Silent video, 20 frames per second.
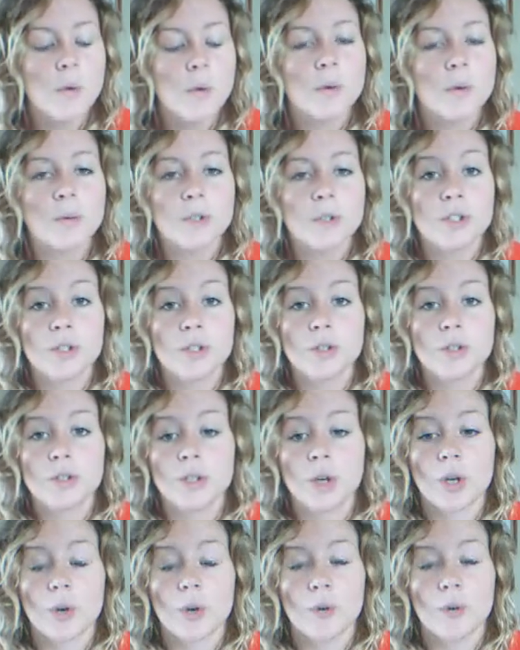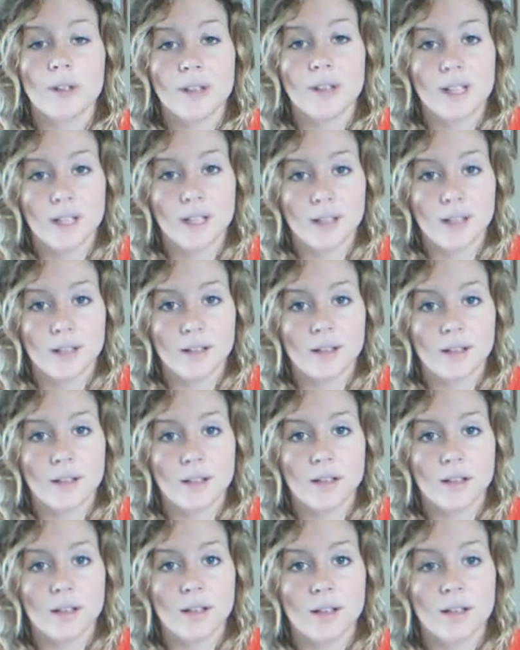when we choose to go within
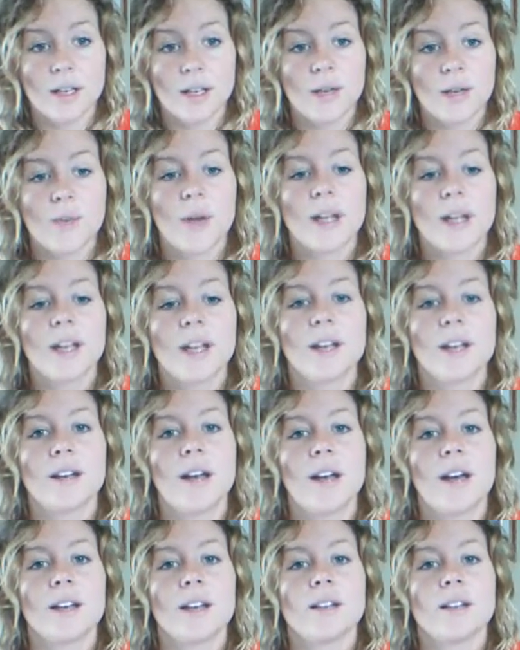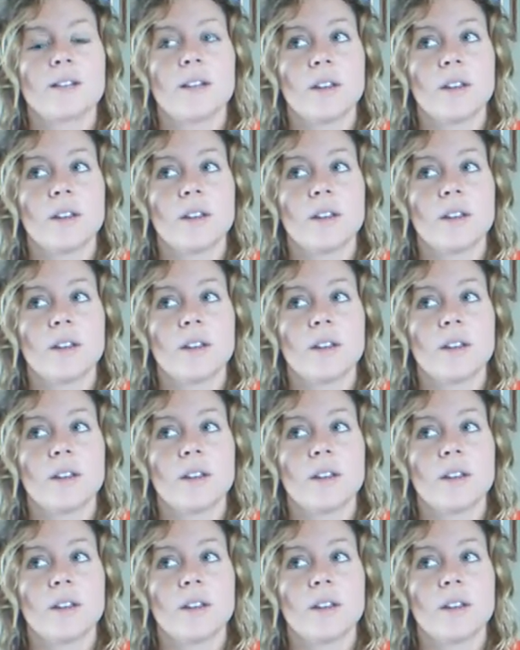and recognize